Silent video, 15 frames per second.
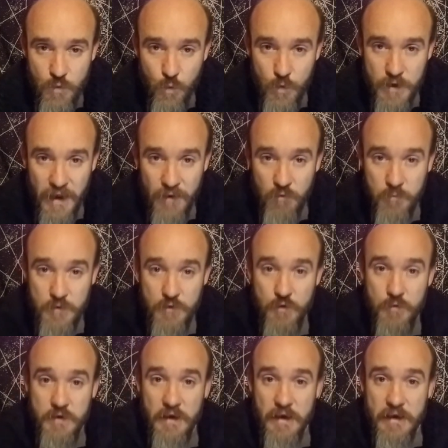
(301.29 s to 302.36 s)
when I will be
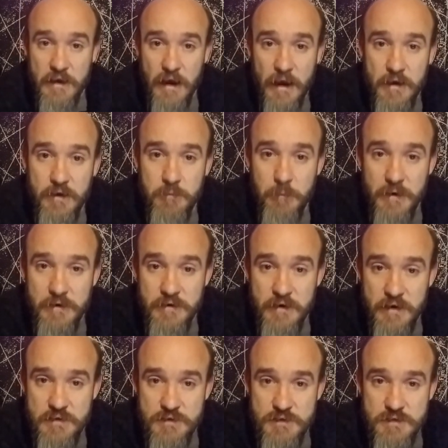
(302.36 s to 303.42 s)
doing a guided
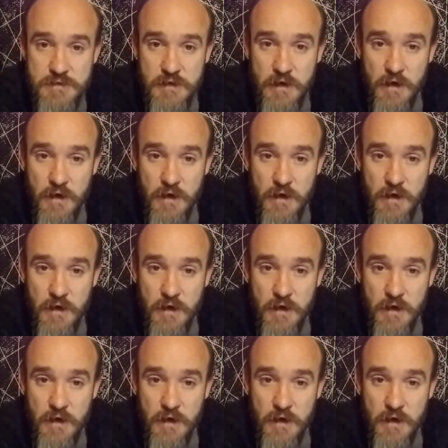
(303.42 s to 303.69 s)
meditation